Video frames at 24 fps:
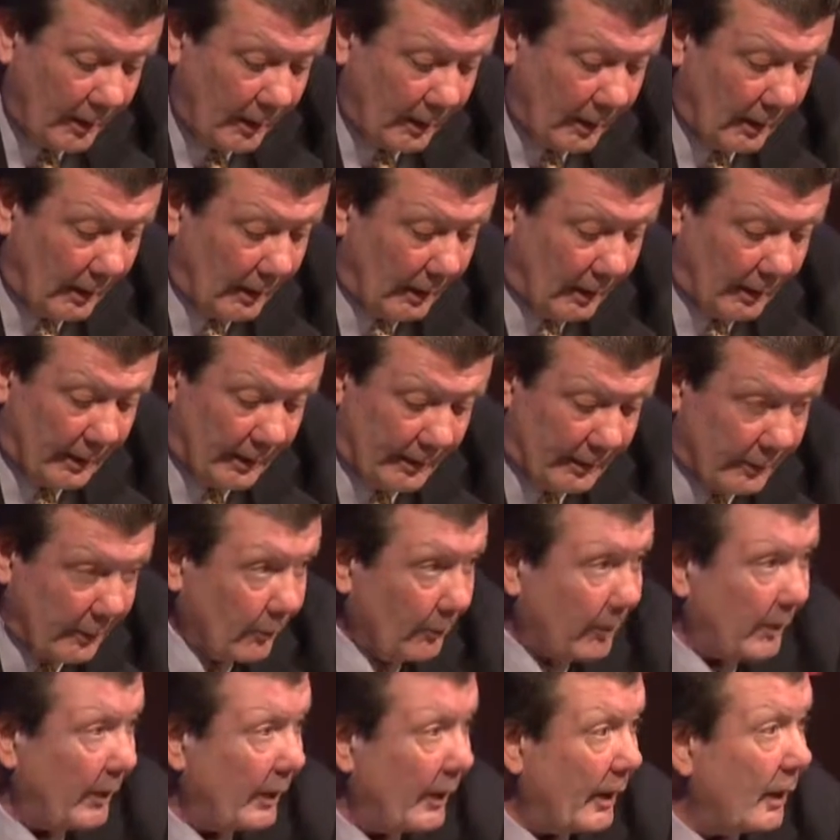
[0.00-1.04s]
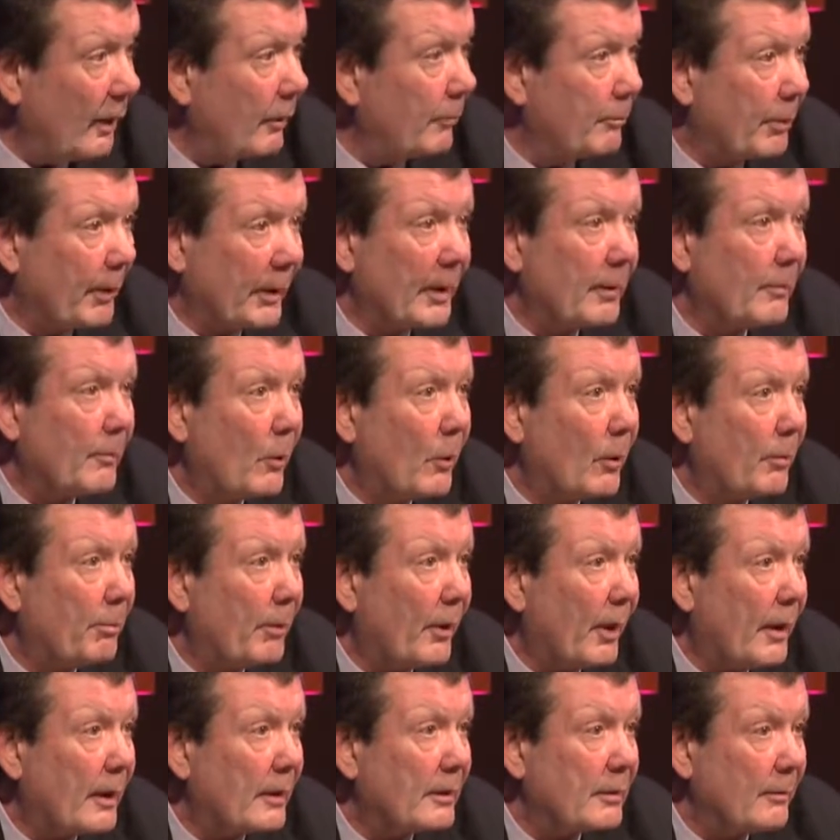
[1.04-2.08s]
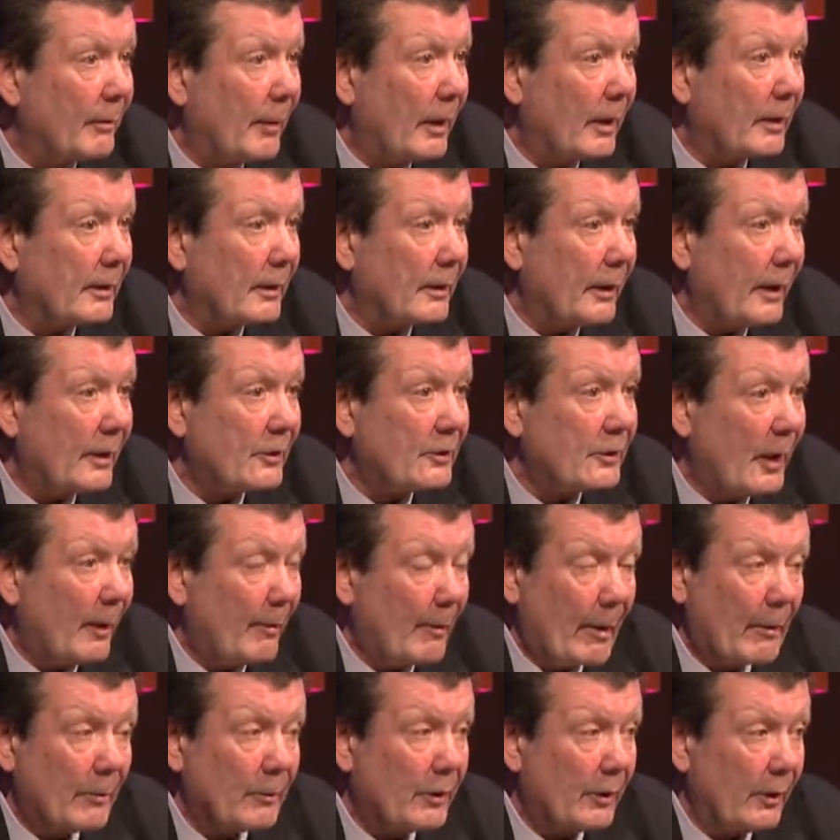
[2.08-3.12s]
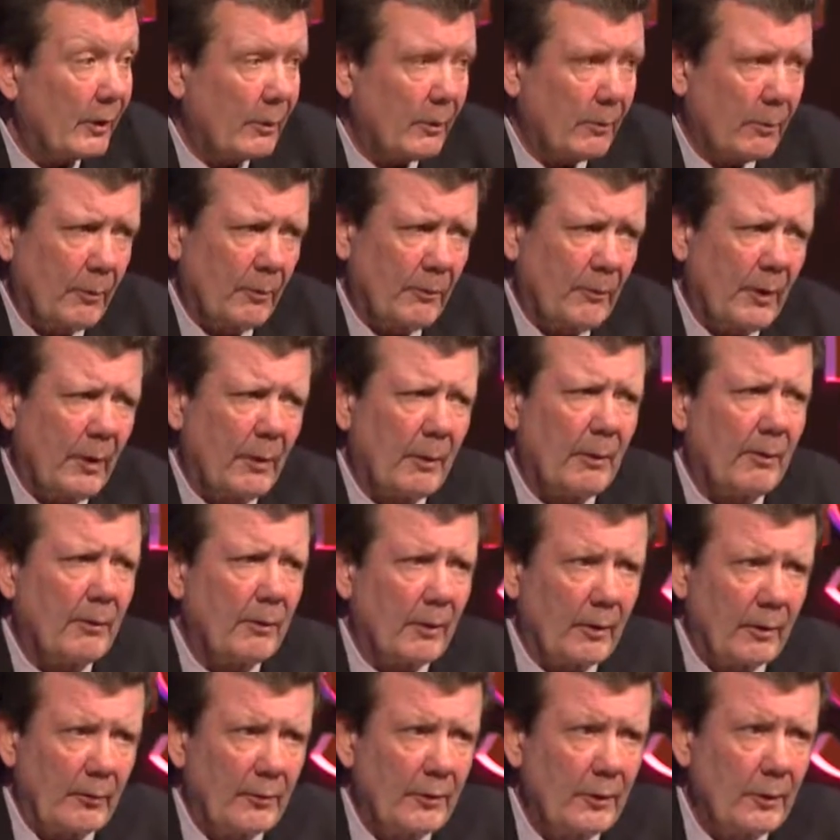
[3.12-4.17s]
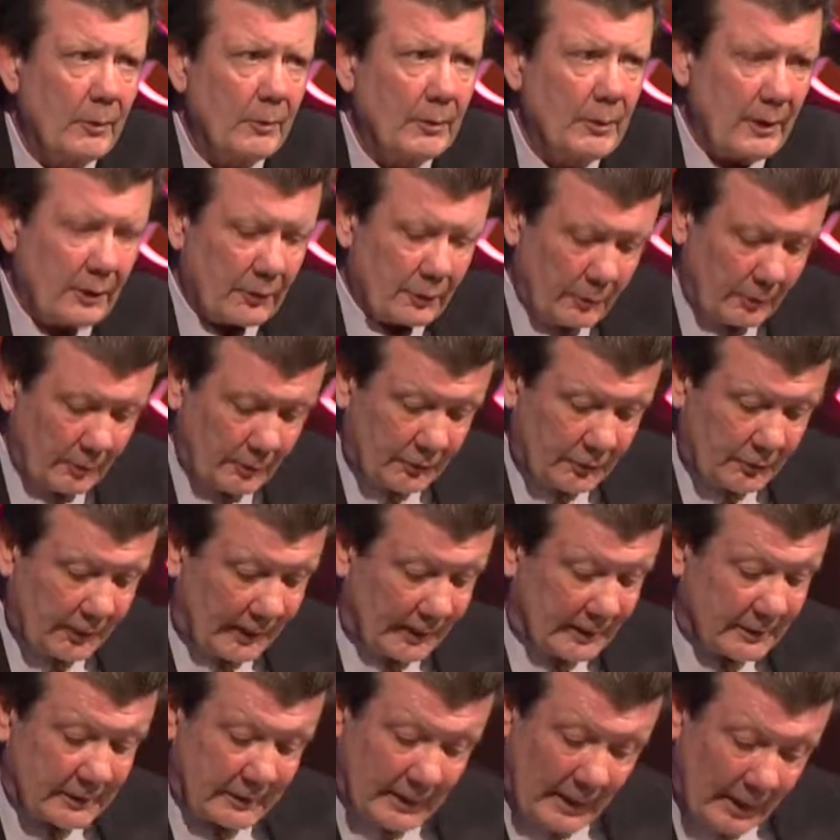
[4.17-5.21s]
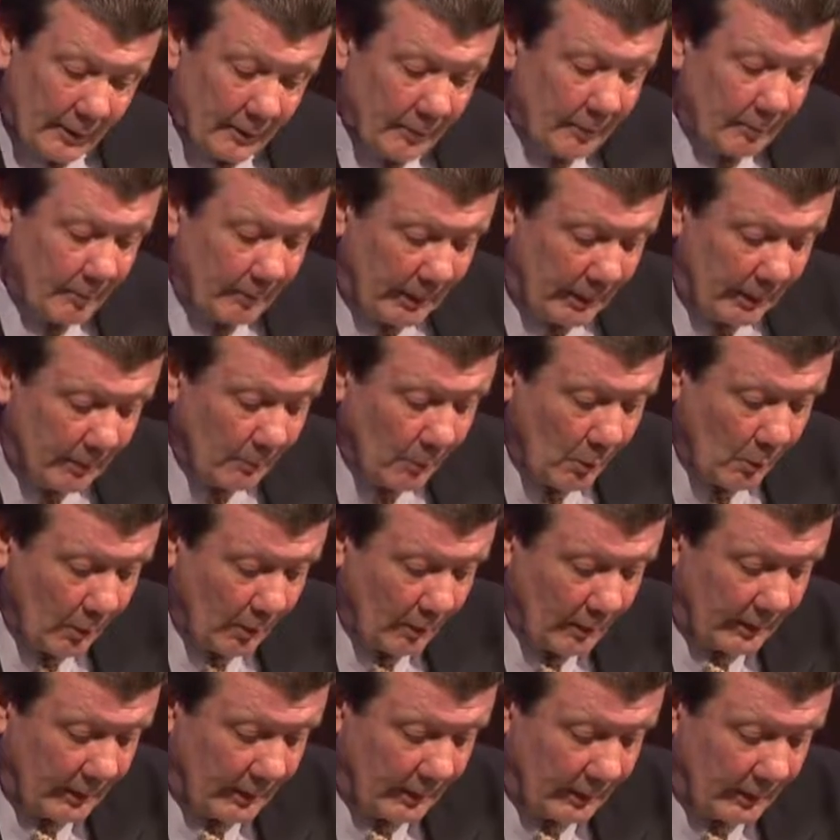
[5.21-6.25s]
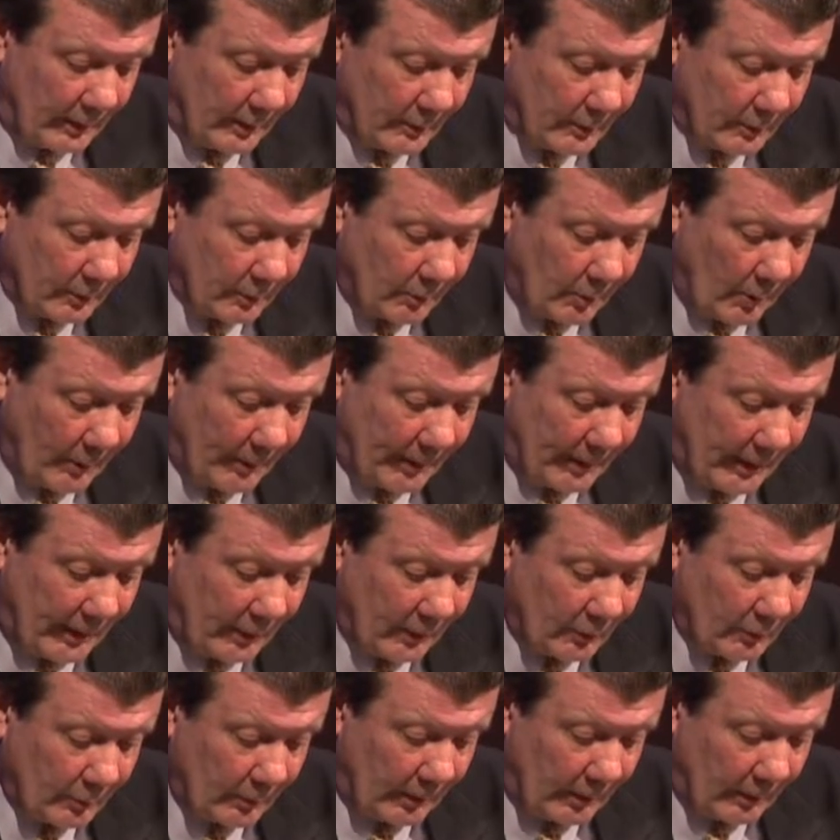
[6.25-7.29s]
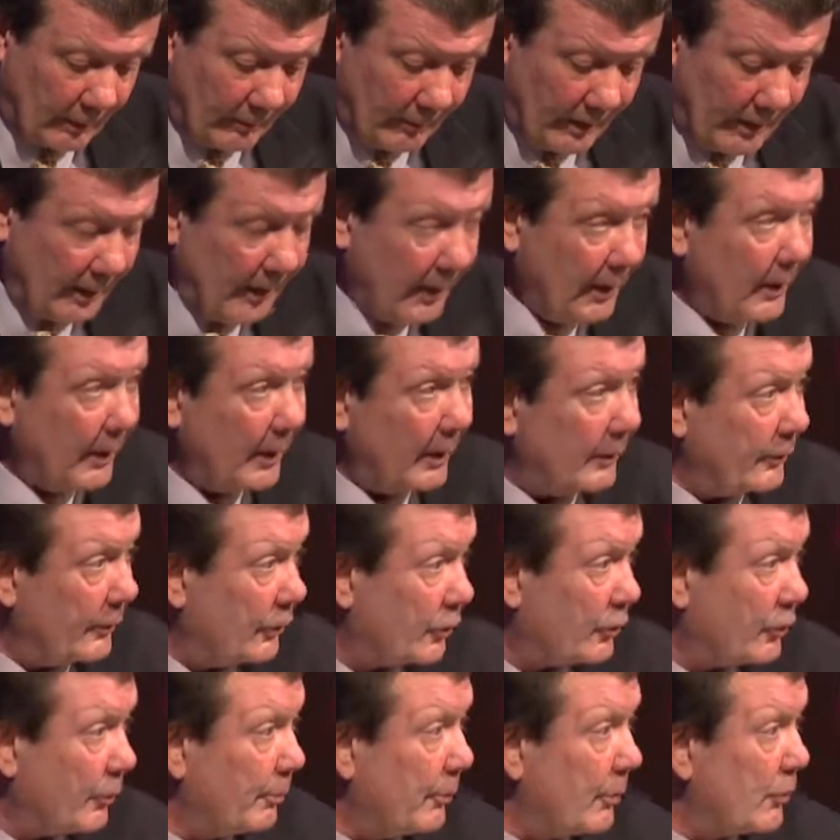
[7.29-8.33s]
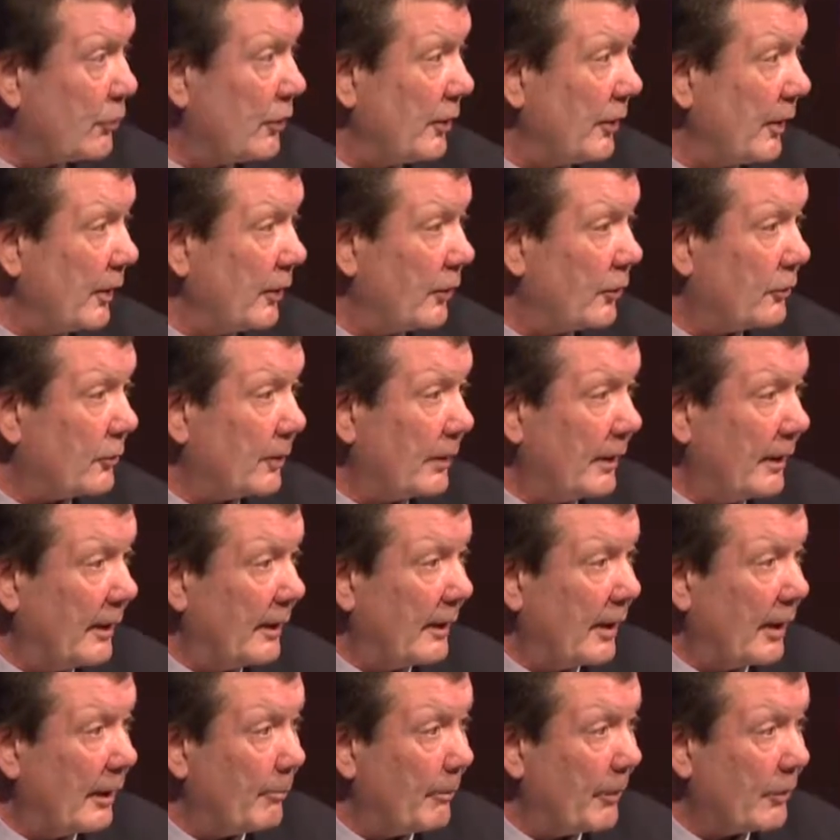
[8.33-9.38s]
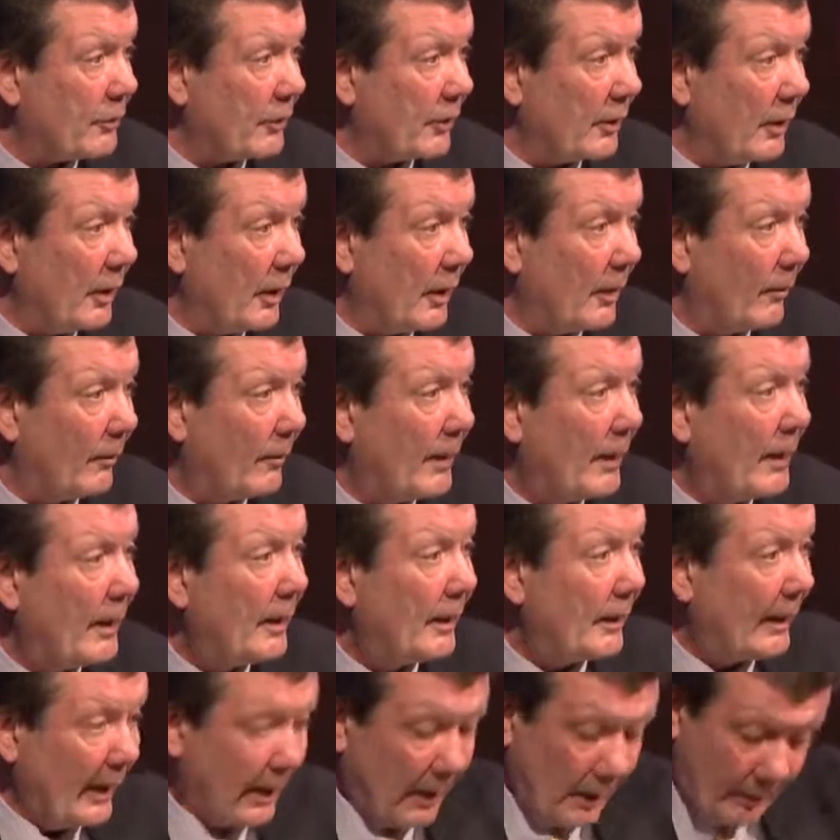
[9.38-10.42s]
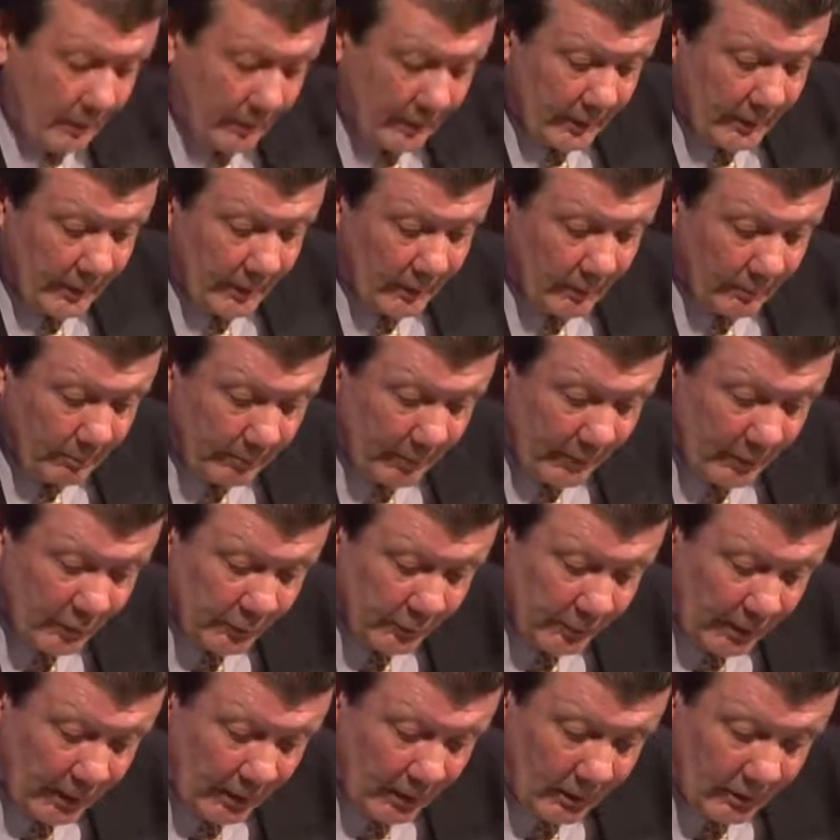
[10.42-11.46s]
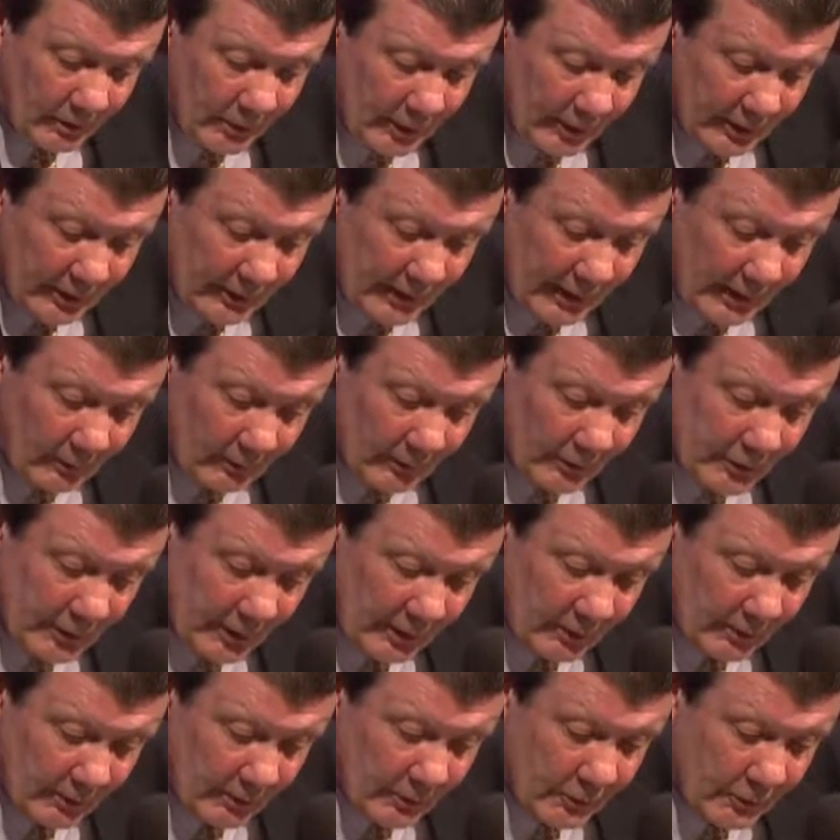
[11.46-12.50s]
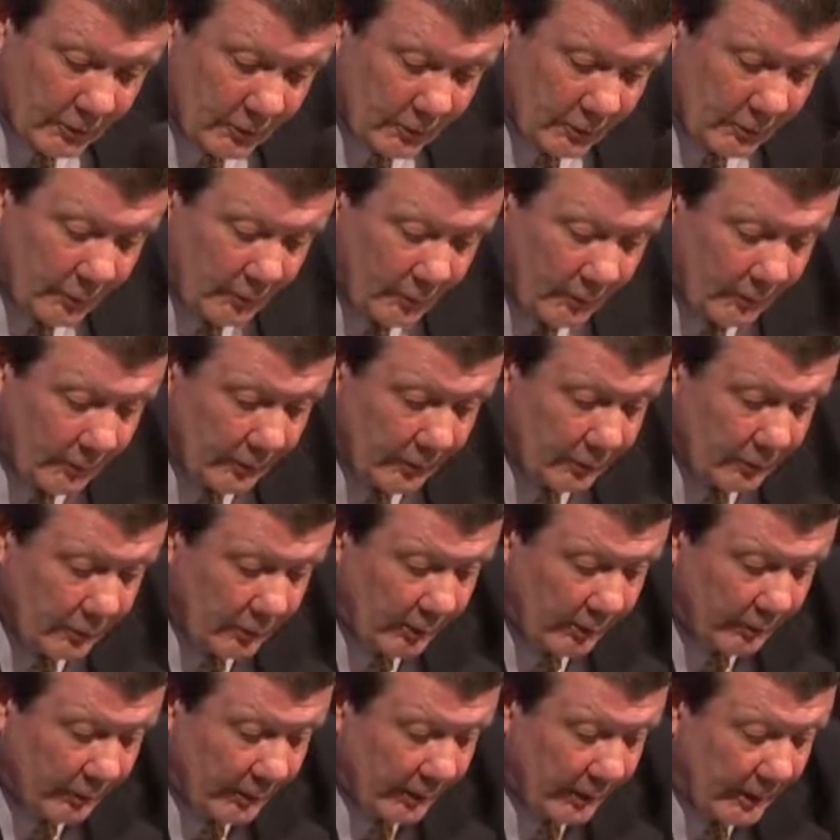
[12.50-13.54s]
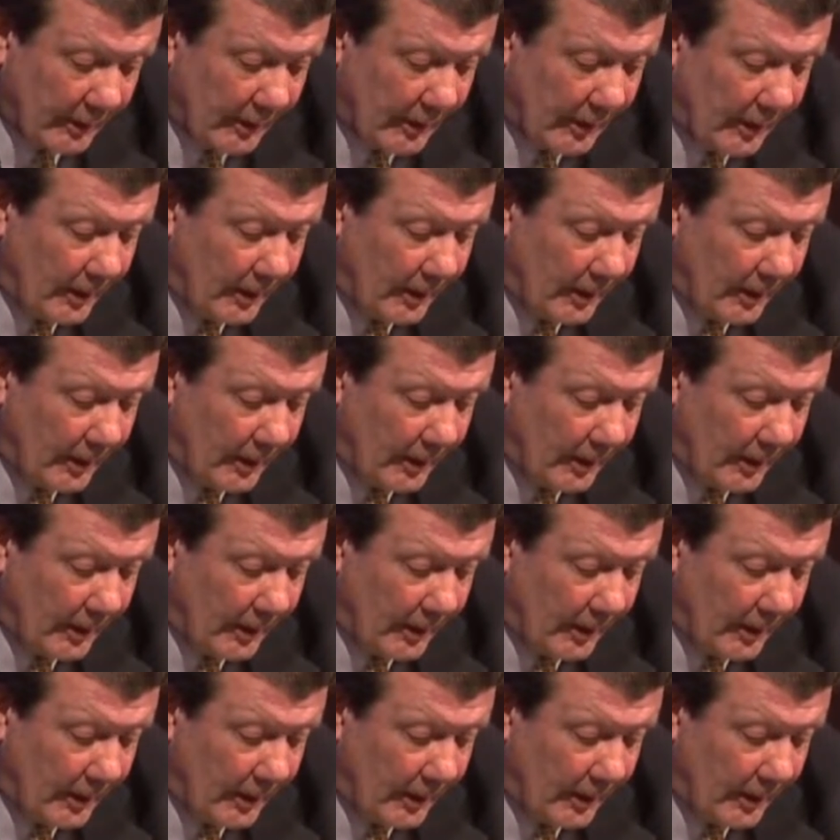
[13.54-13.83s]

And you really are bringing more product to market. Last time I was here, there were very, very few industrial sites. Now there are many more, and you're growing that as well. In the distribution industry, you didn't have much at all. Now, PetSmart, Dollar General, and so forth is terrific.